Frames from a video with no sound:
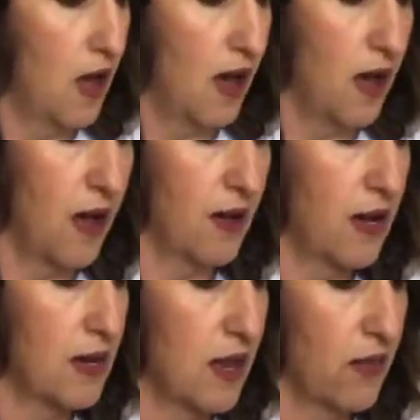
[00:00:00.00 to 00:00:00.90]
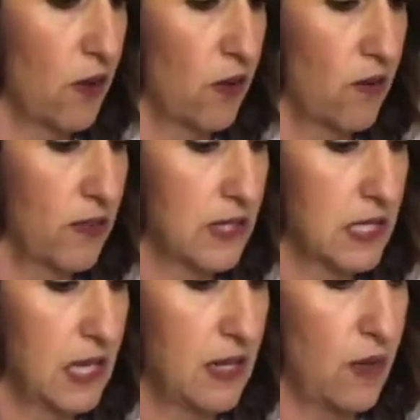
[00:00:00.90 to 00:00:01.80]
Another
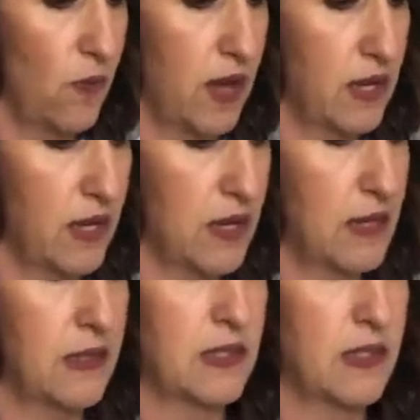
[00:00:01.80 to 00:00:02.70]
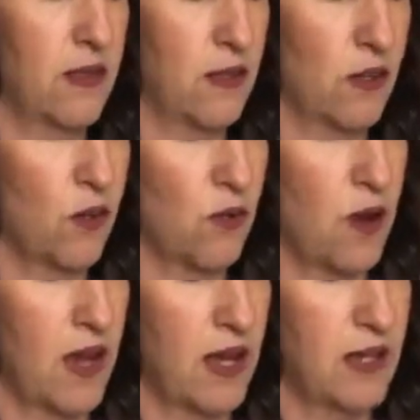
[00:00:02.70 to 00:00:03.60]
skinny one is the
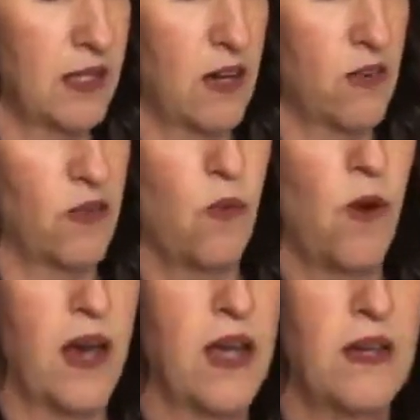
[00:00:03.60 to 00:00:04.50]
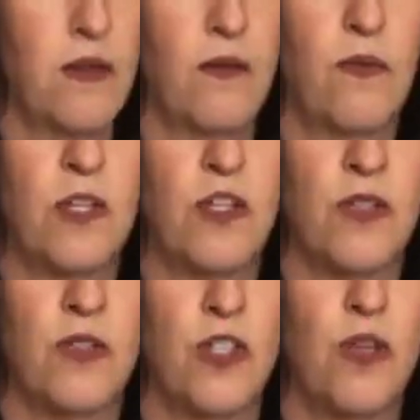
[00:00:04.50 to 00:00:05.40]
grays here in the white, which
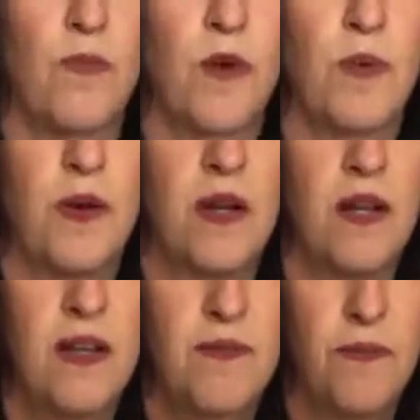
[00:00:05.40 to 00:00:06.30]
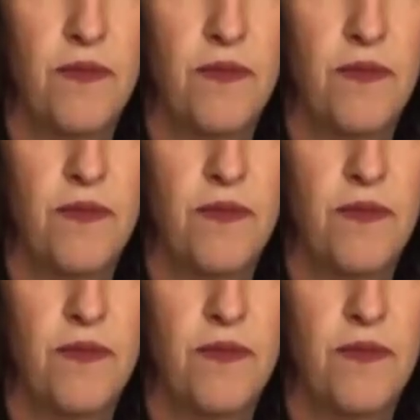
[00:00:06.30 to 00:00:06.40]
is super pretty.